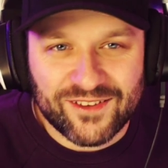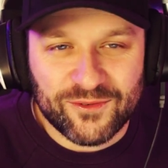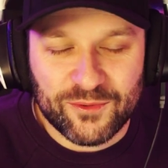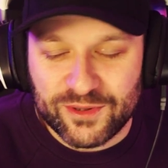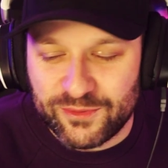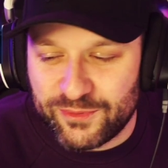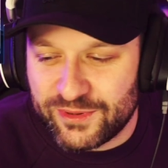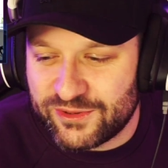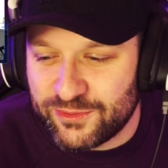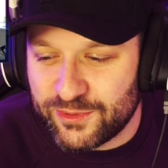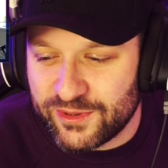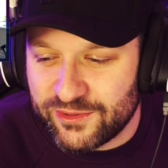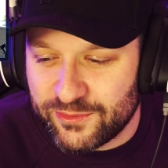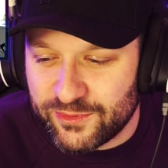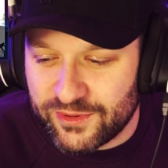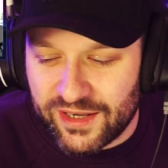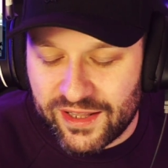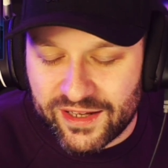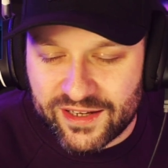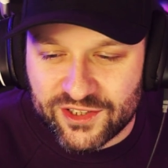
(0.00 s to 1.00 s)
We're doing
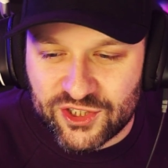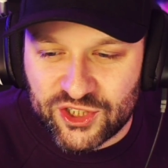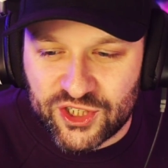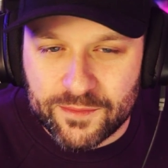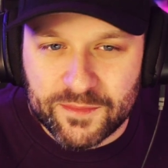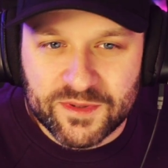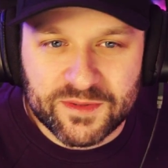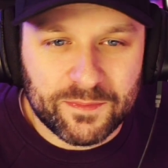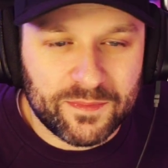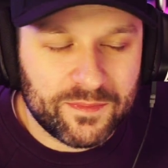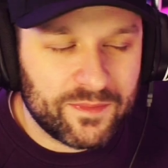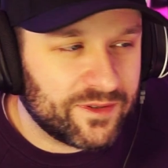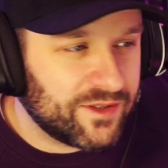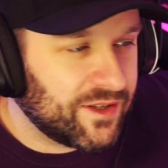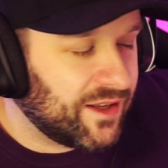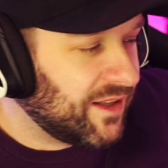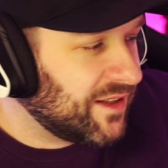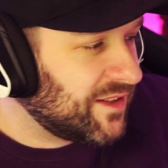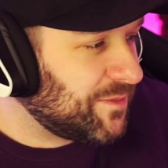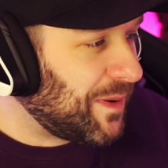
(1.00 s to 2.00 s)
like a ship's
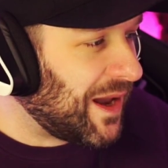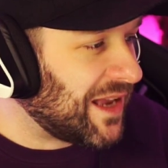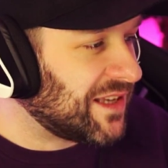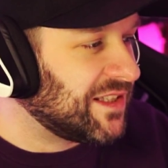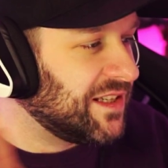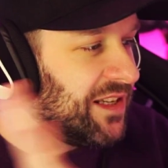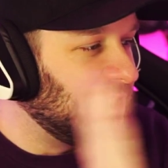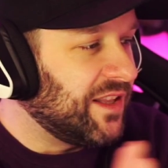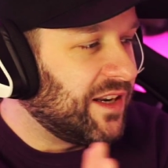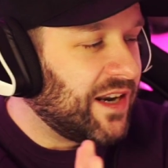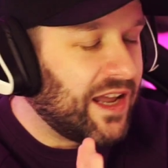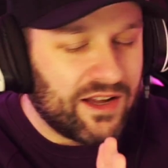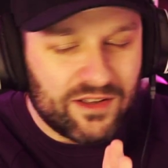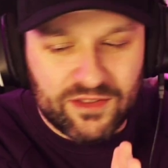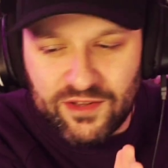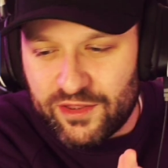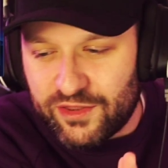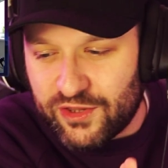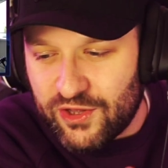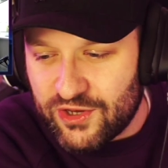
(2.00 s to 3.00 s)
passing in the night on
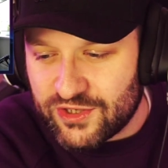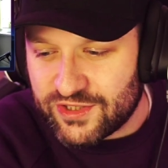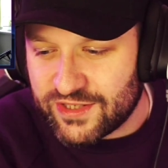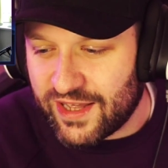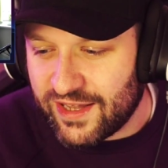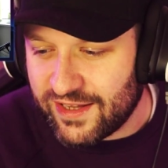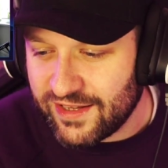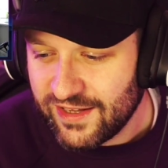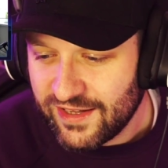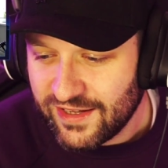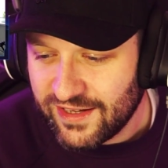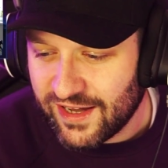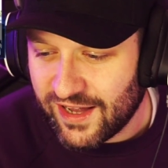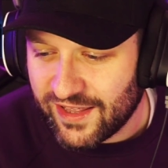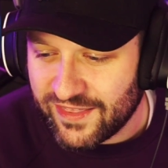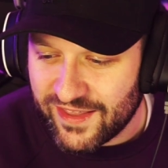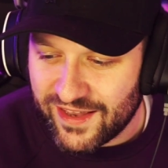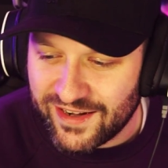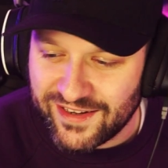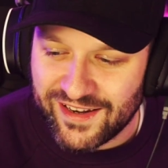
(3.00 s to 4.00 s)
the Thursday,
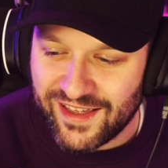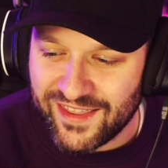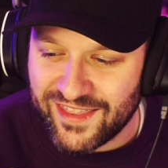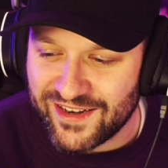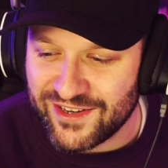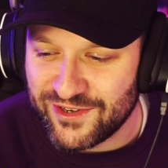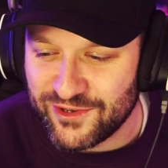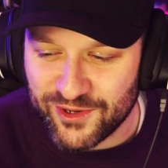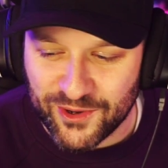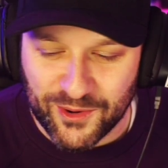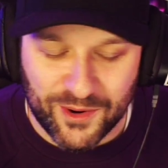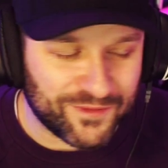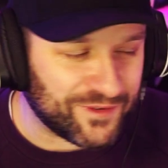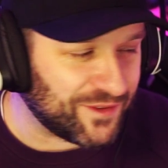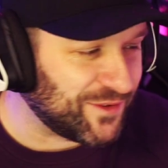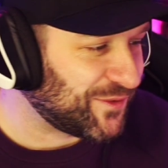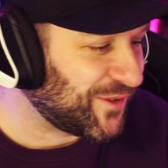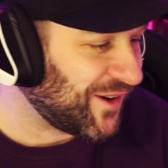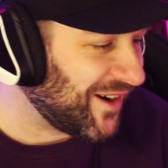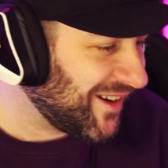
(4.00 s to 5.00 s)
and then you go off on
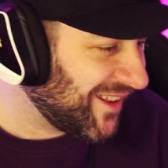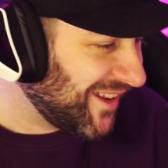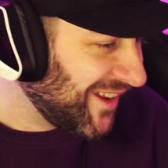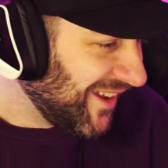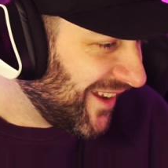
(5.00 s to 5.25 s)
the Friday.